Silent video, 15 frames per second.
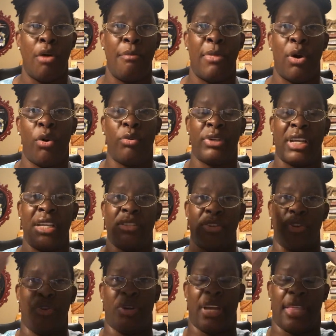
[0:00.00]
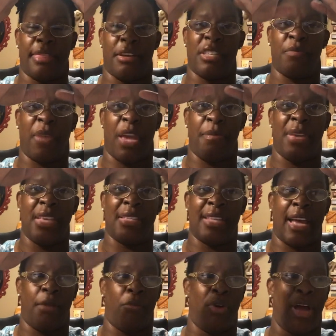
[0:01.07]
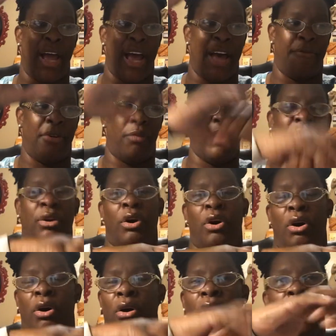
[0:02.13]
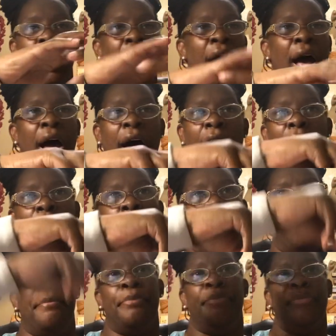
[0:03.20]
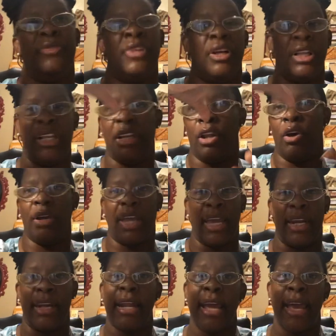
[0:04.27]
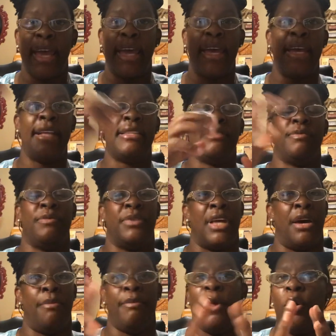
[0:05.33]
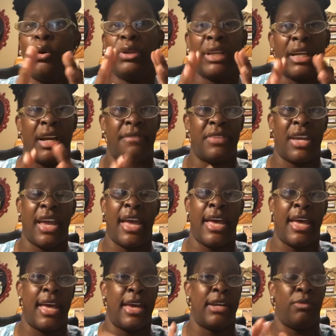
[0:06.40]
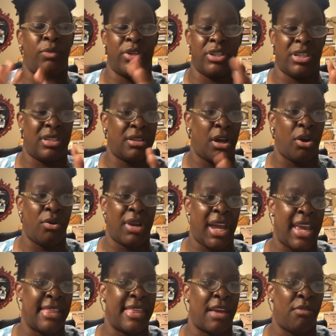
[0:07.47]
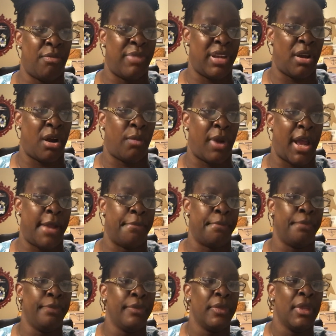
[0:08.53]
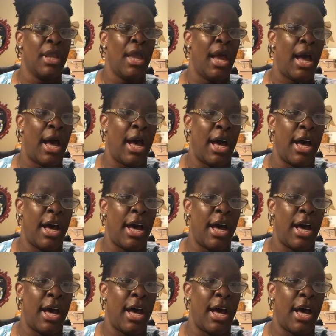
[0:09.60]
This is called molding, so you'll get those babies that will have what we call um, the elongated heads, the molding of the head, which is okay. They will be all right.